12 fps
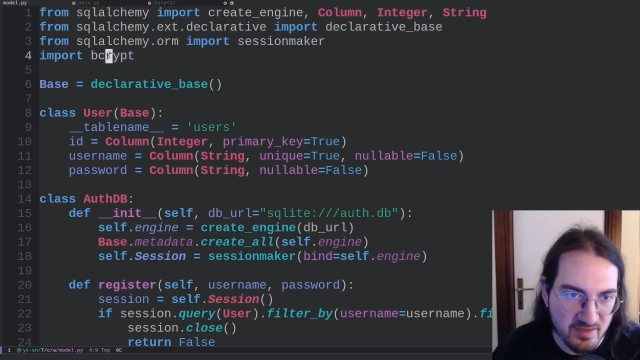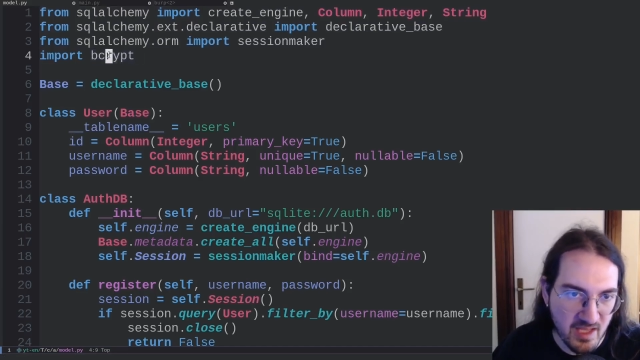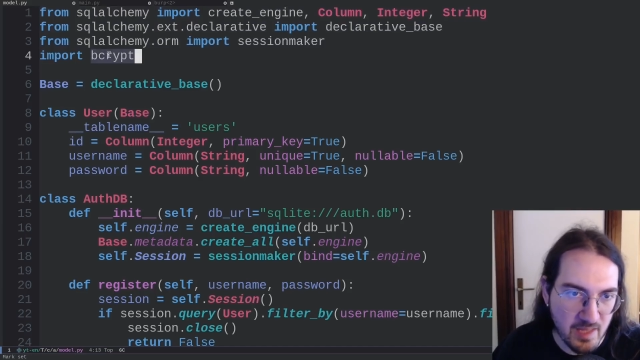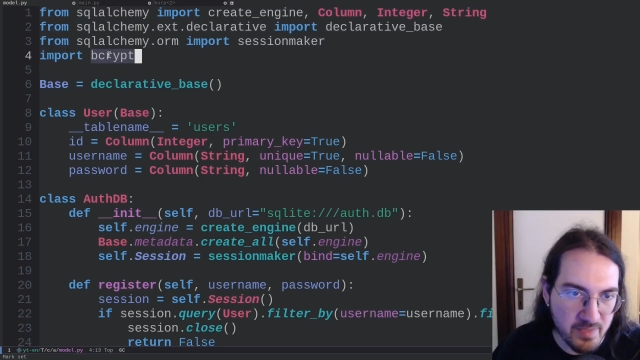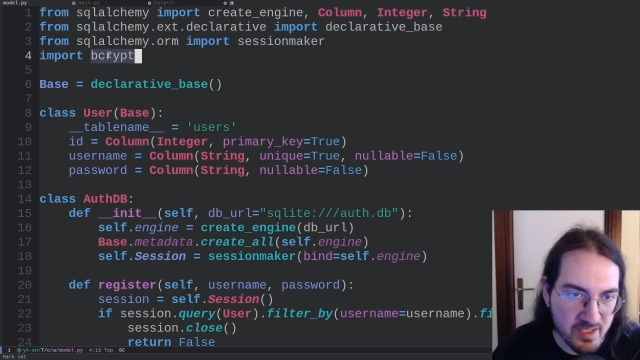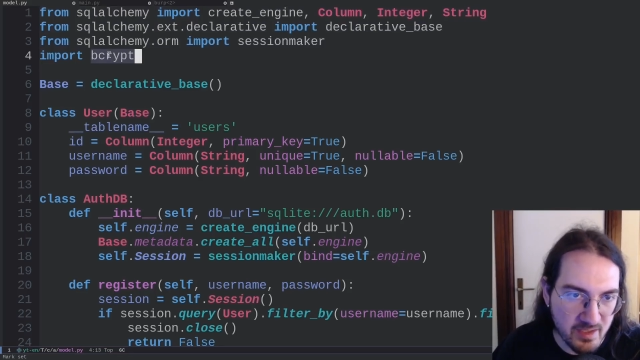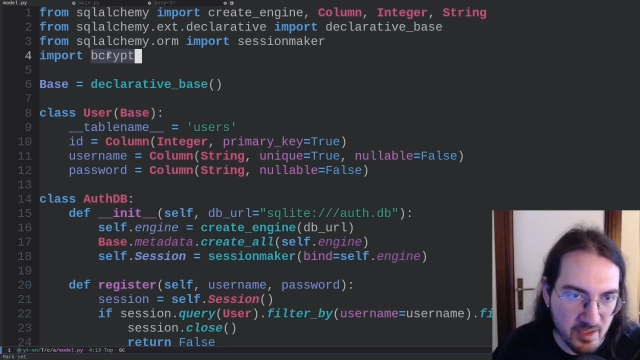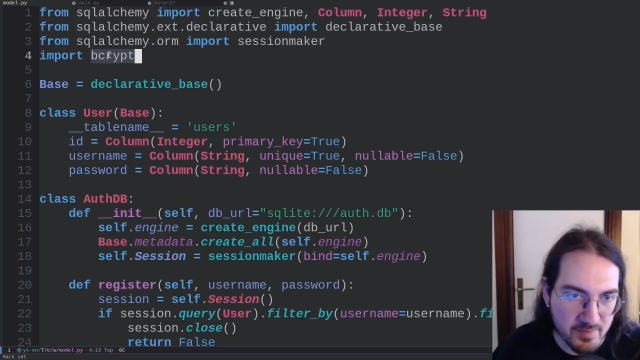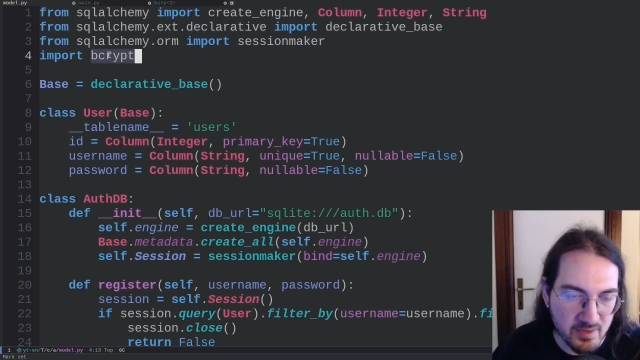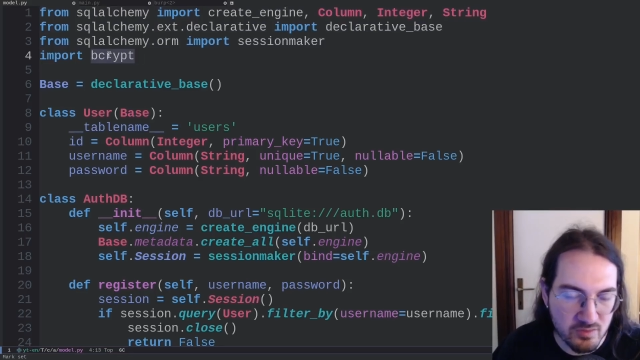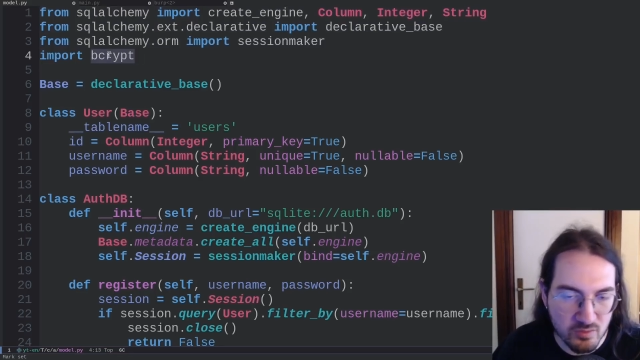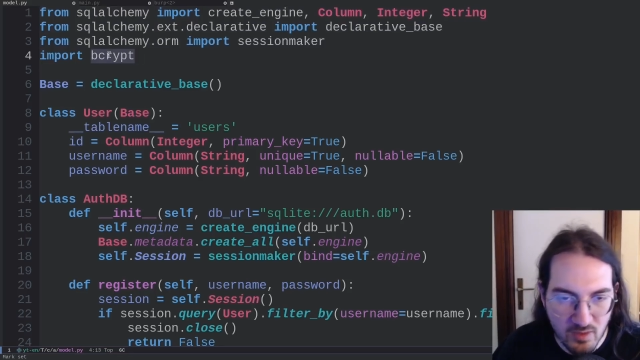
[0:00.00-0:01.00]
and
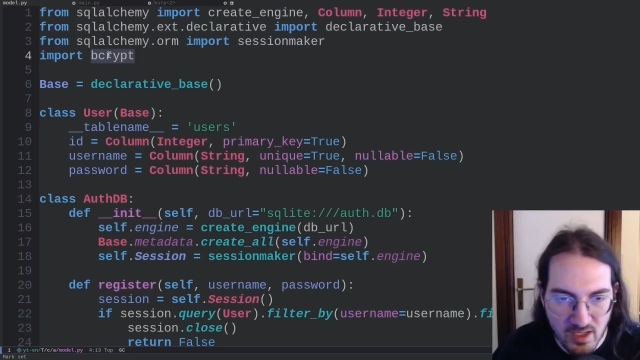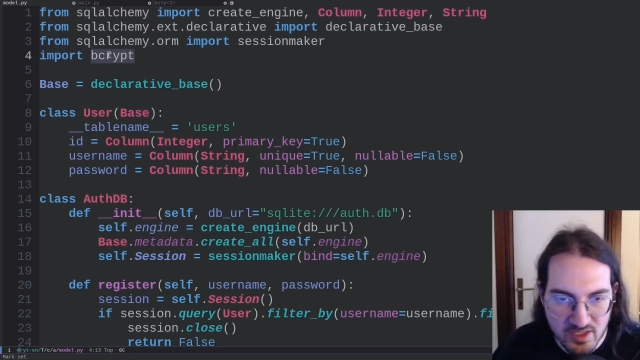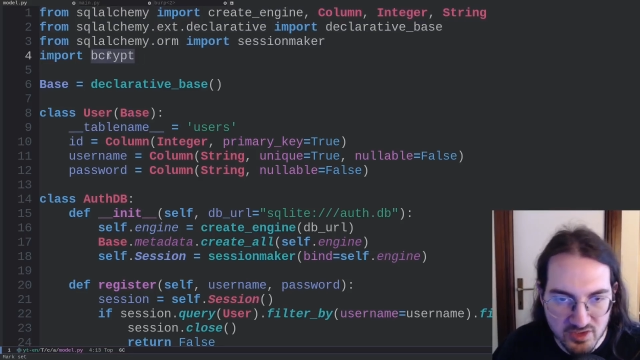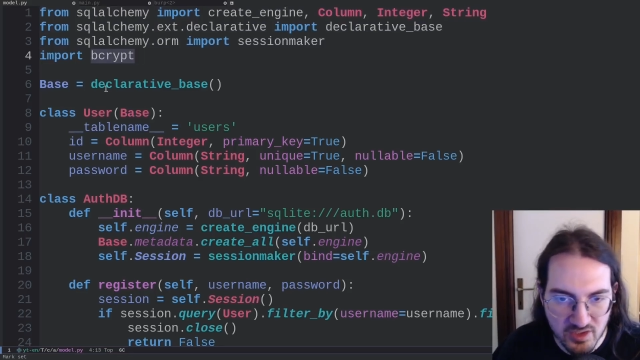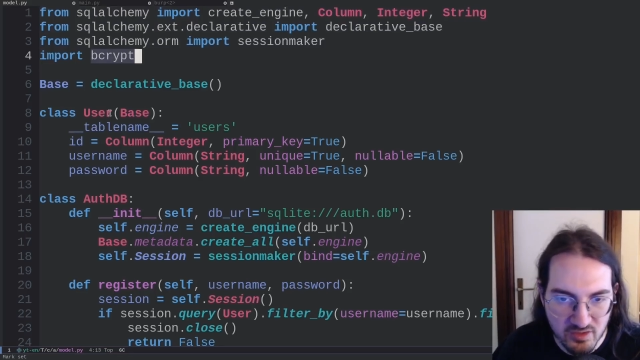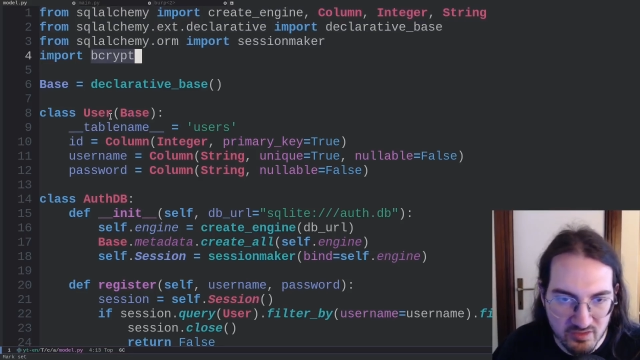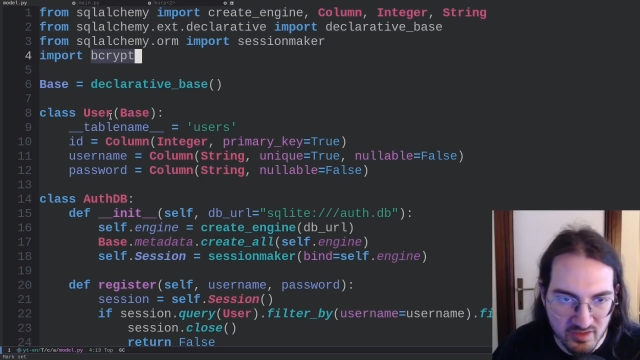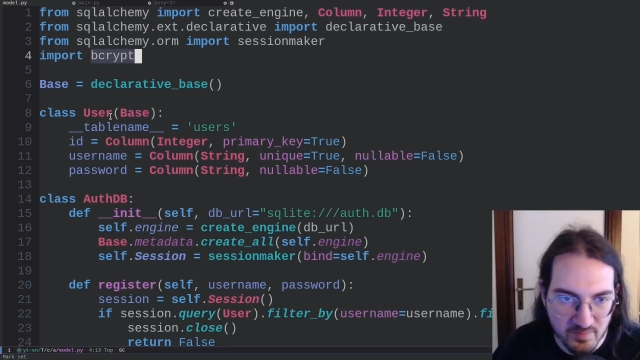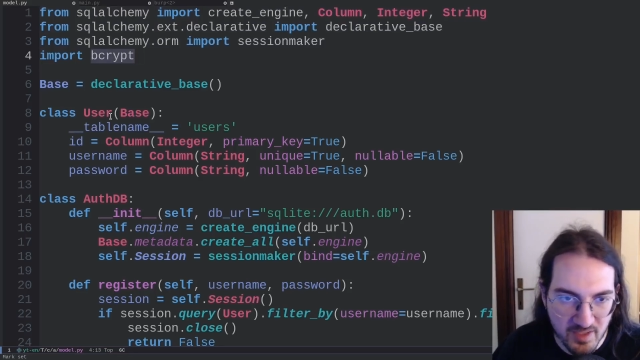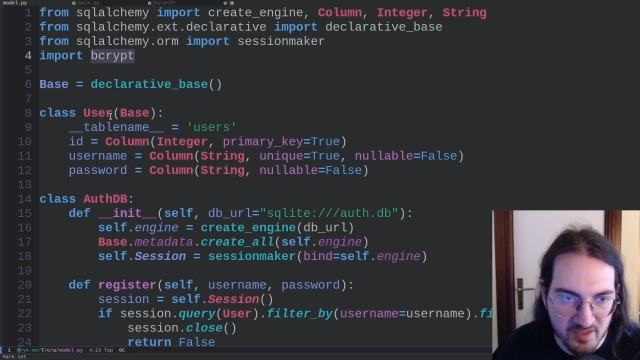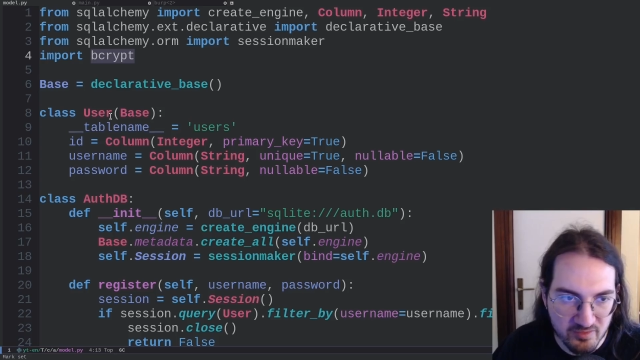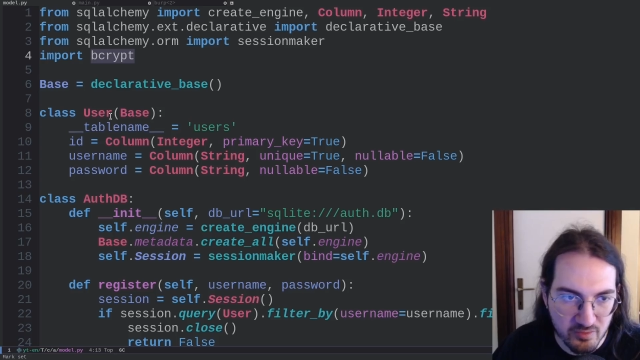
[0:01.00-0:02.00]
bcrypt to hash the user
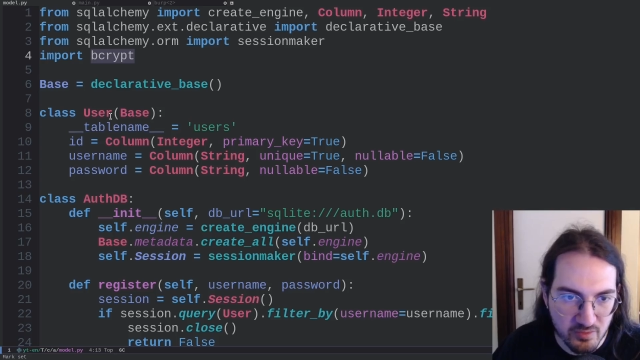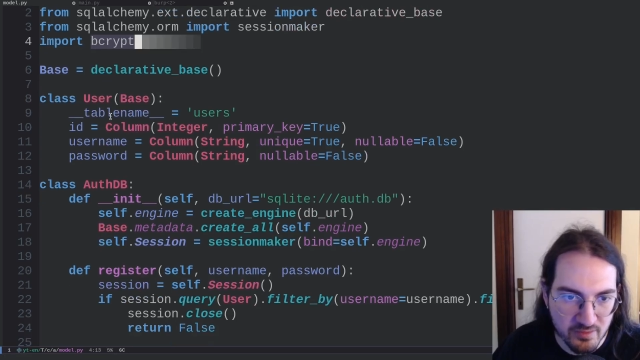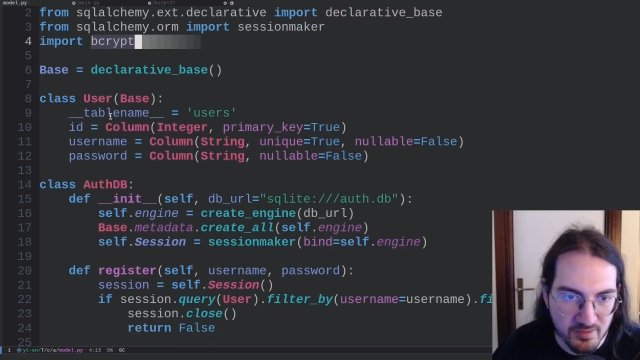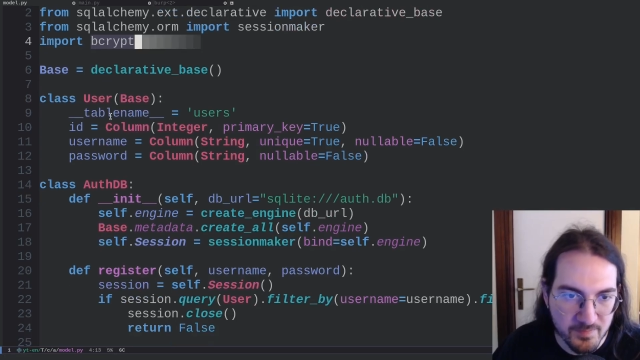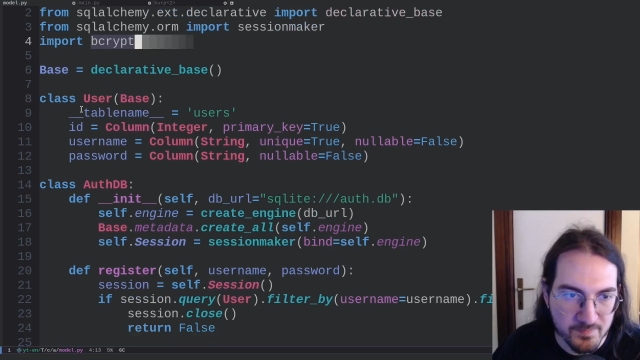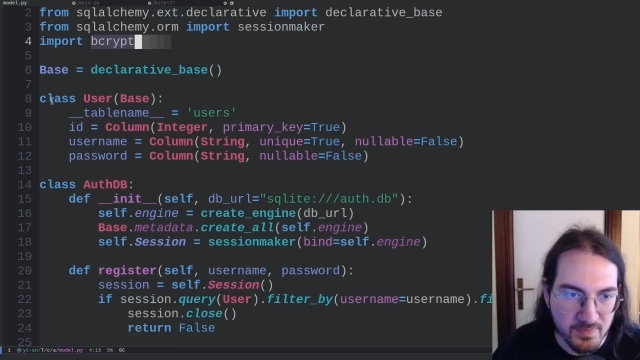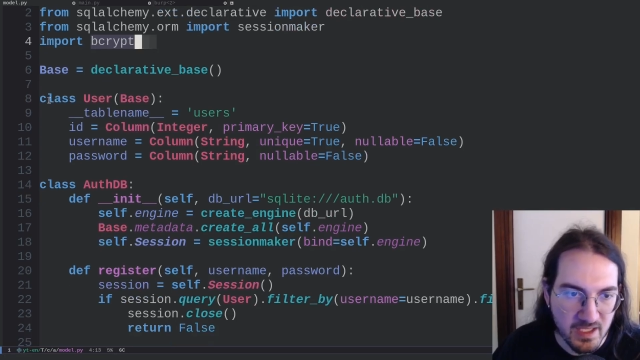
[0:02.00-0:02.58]
password.